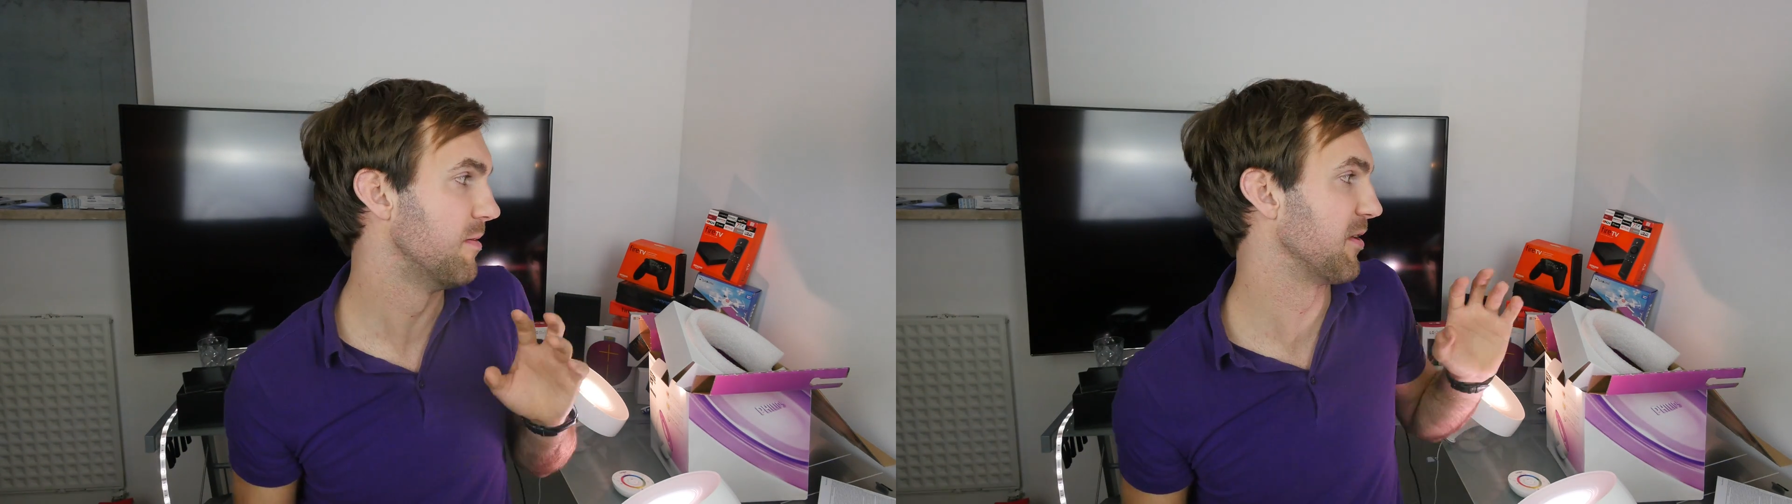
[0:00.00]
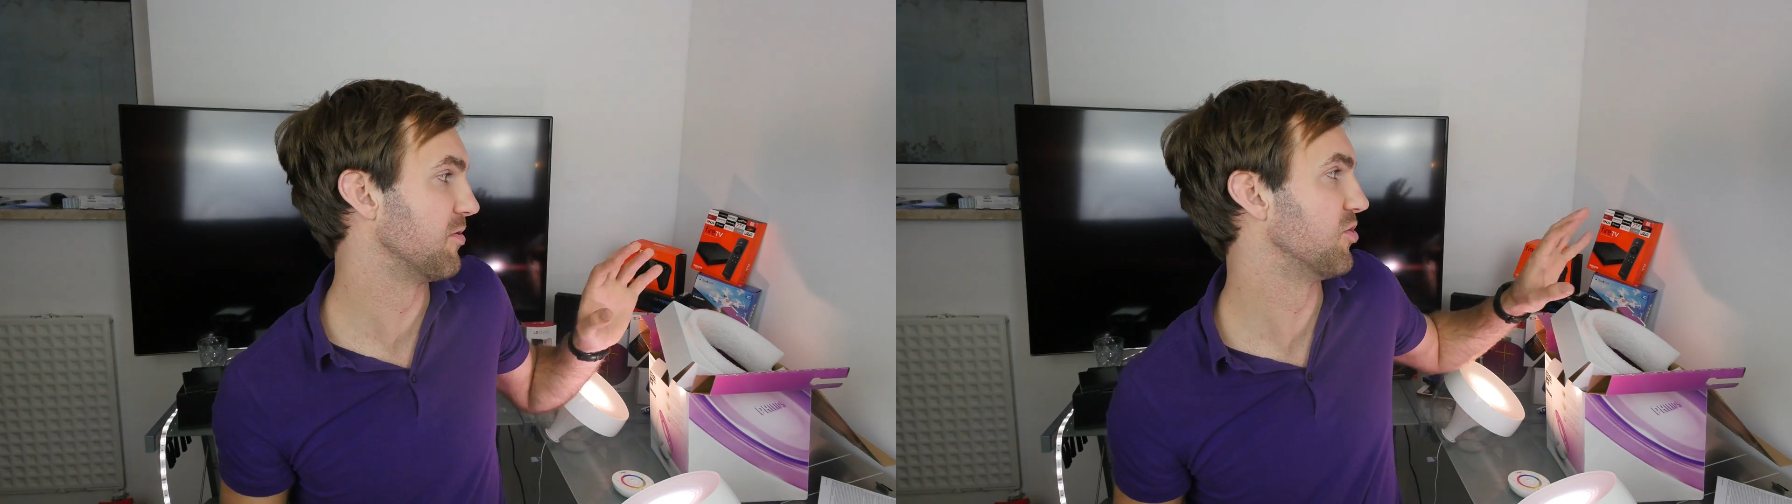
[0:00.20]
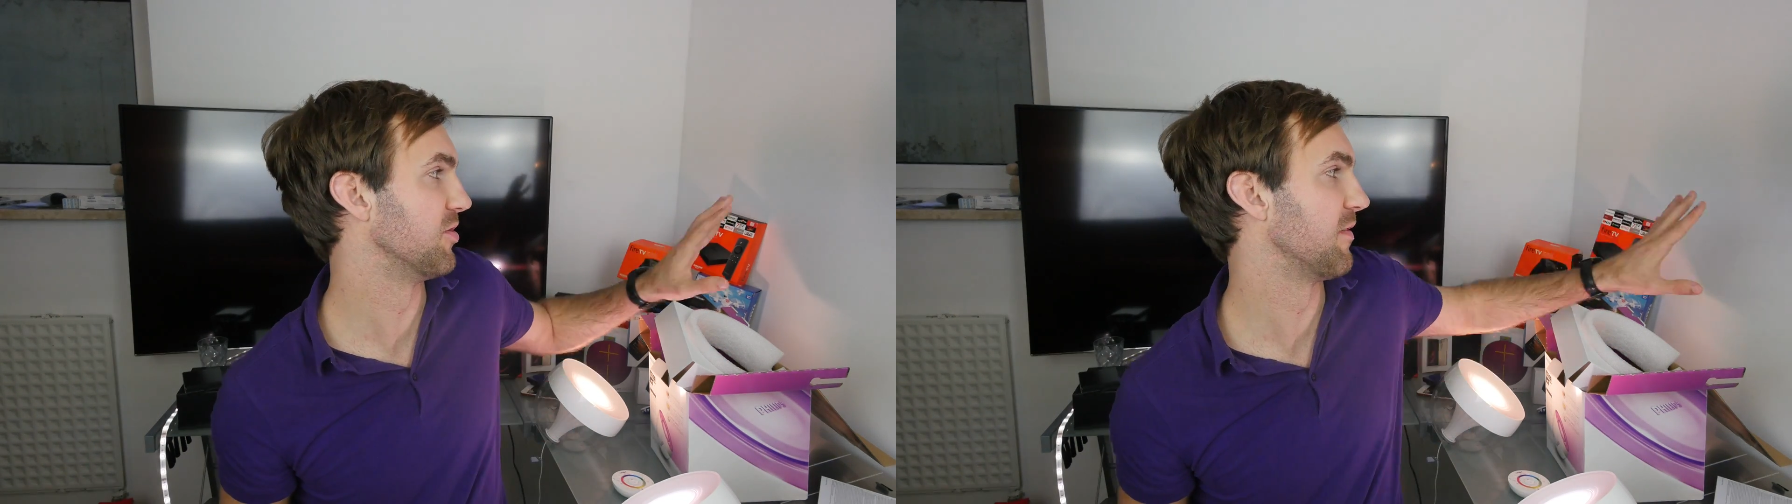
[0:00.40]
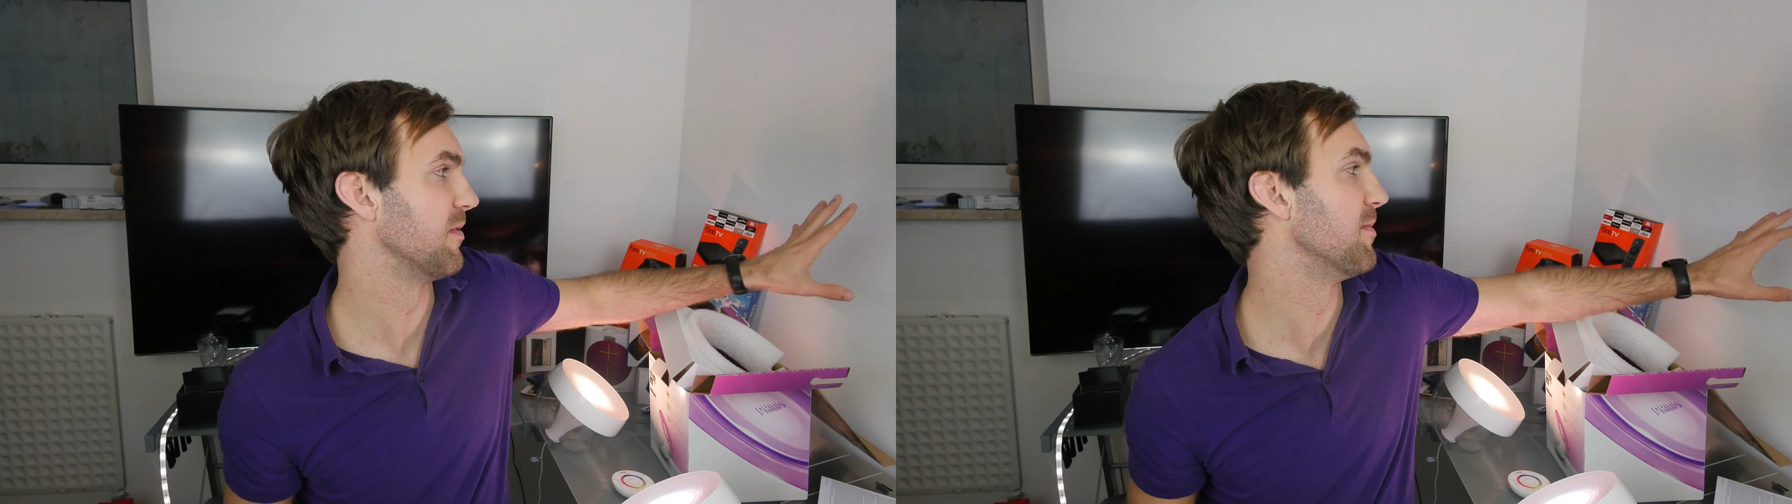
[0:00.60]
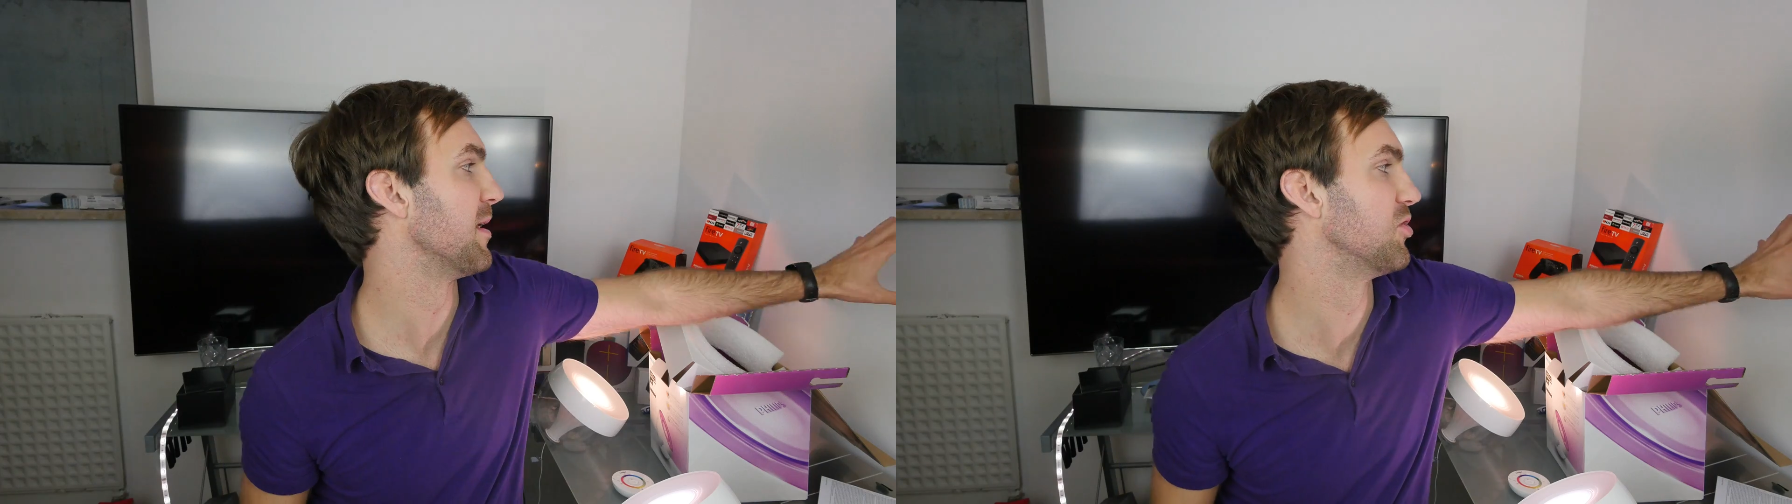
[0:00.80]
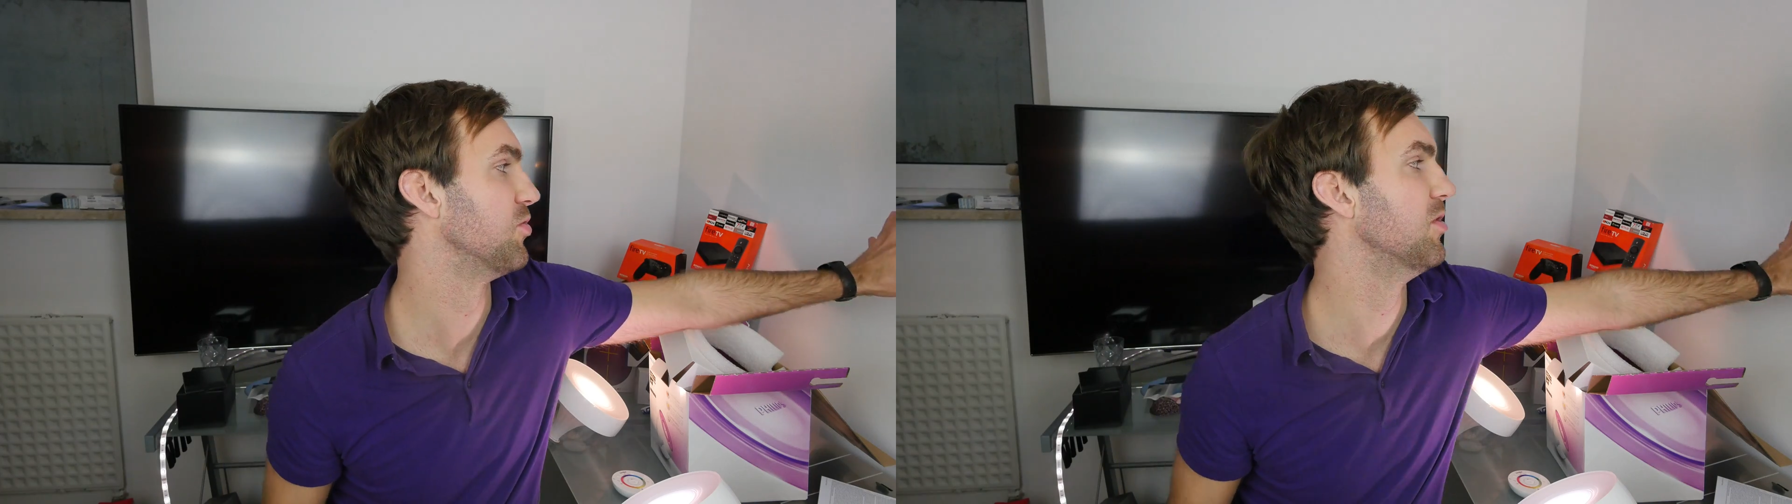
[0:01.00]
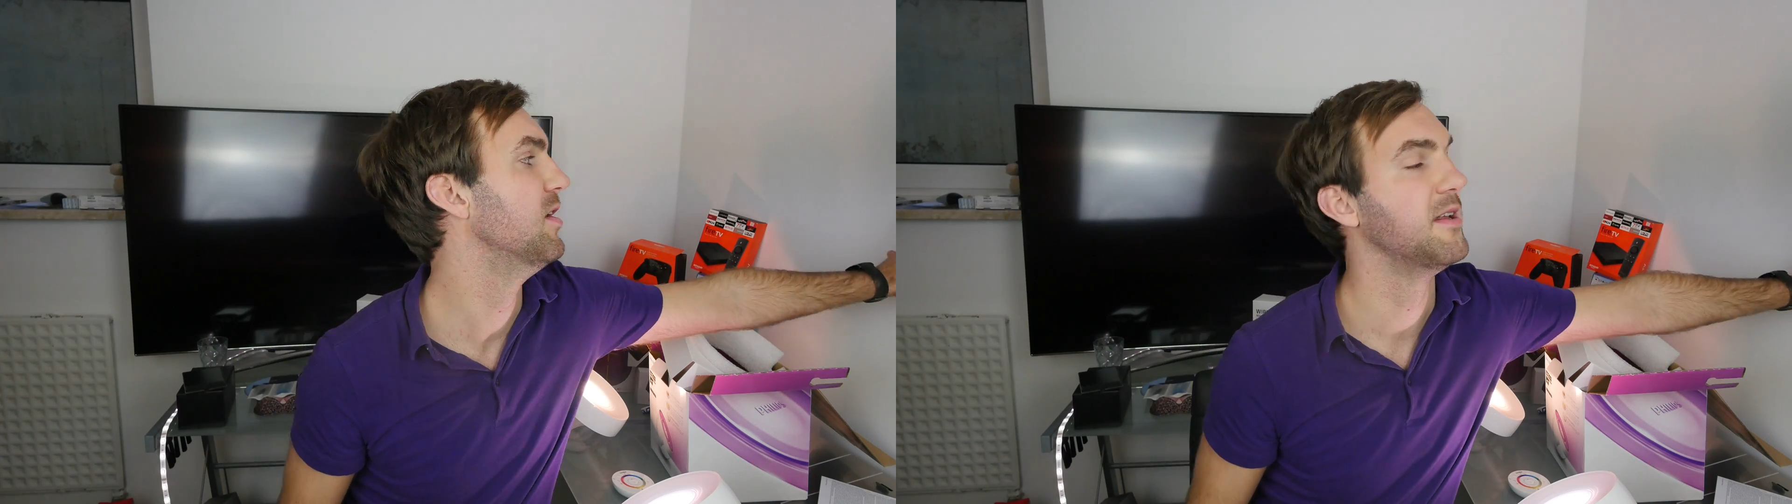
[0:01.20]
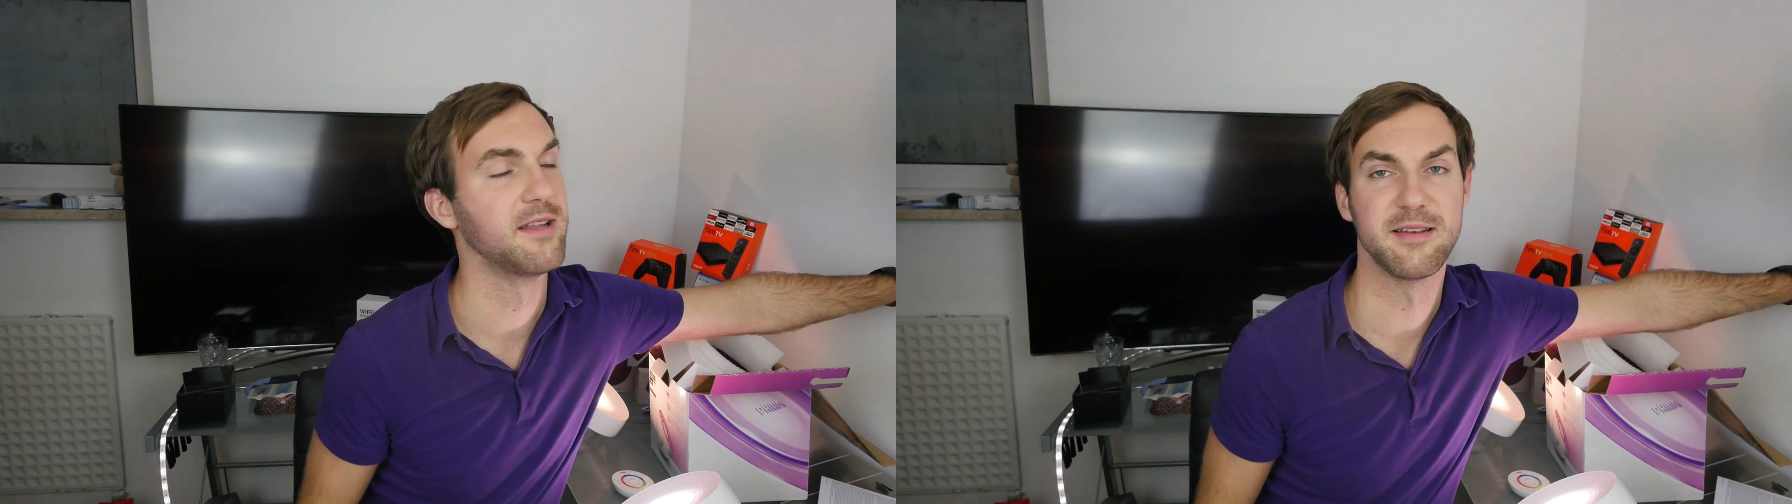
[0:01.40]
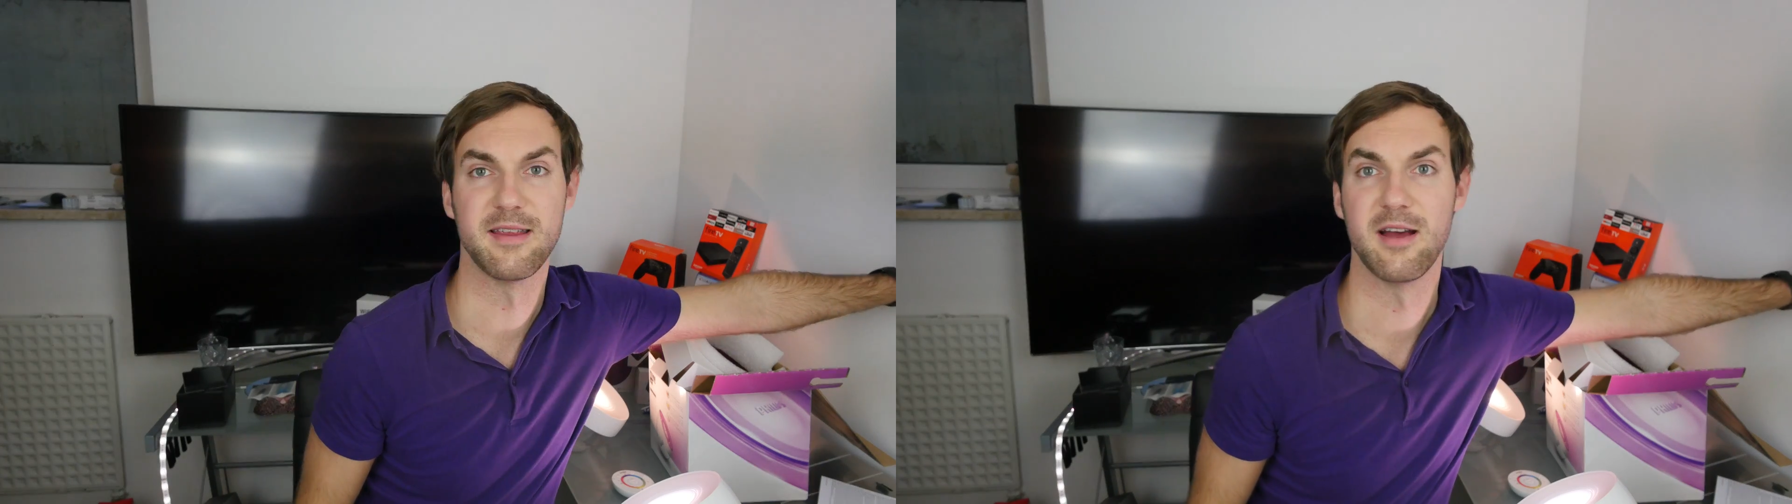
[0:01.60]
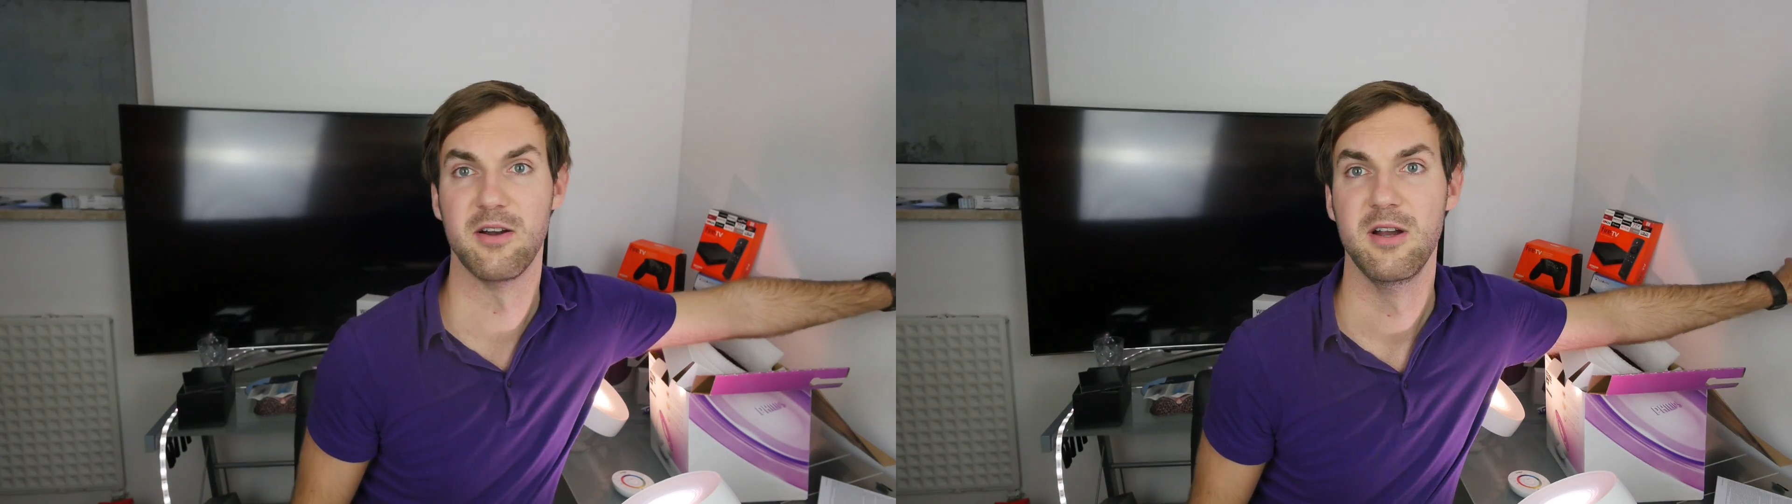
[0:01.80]
but you should definitely make sure that
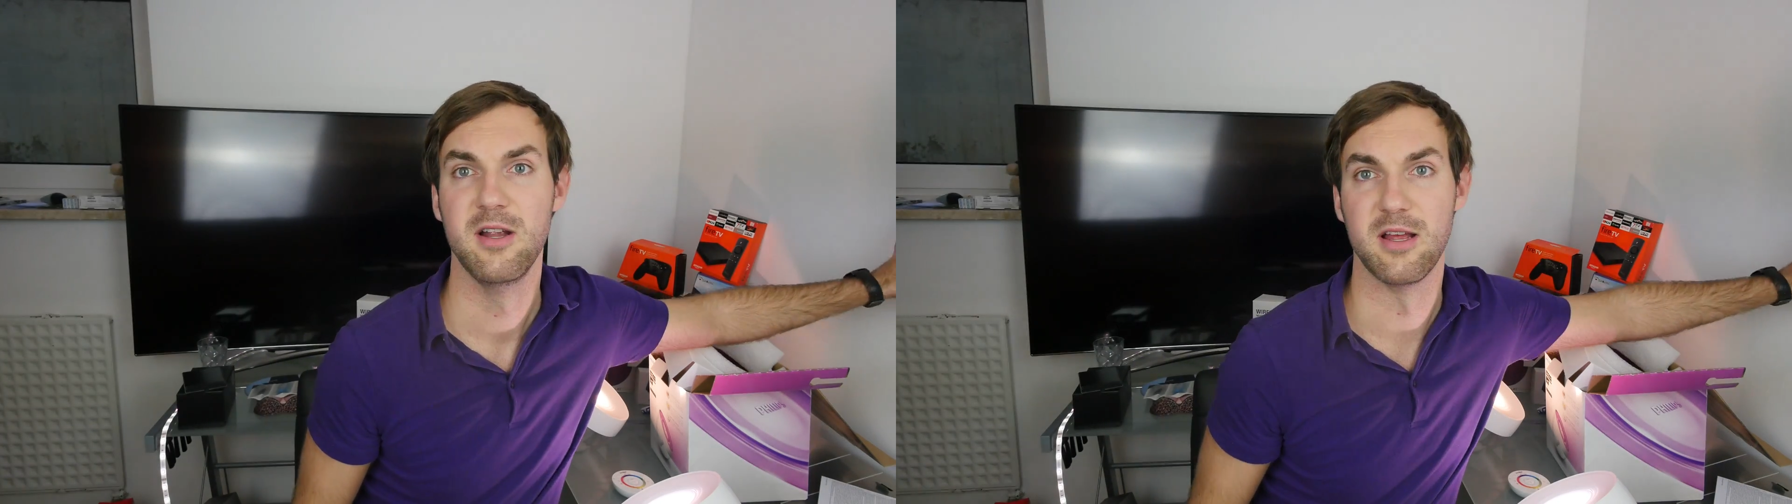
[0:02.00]
they are